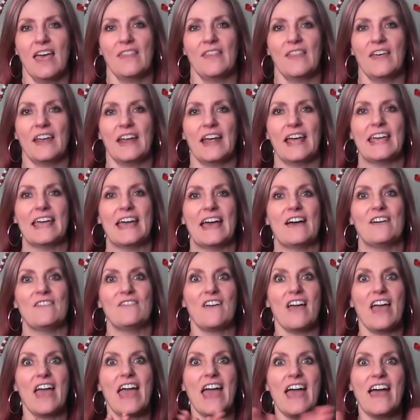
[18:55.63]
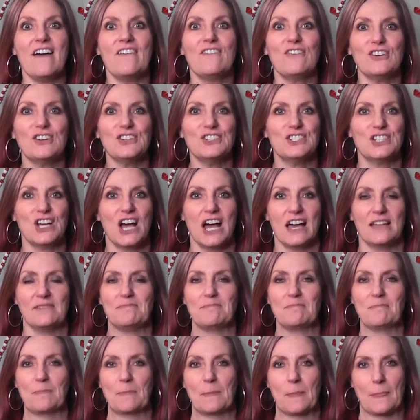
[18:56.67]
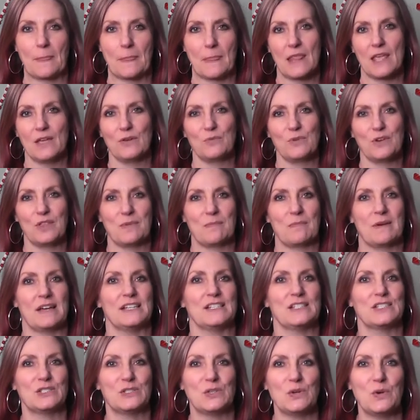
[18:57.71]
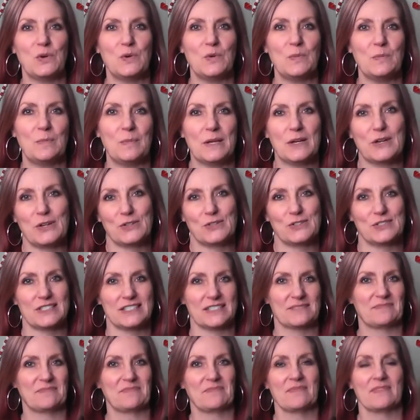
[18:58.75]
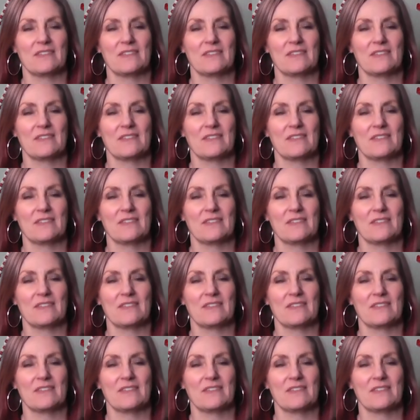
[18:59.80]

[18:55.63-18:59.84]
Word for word: that I have ever done with my So Biggers.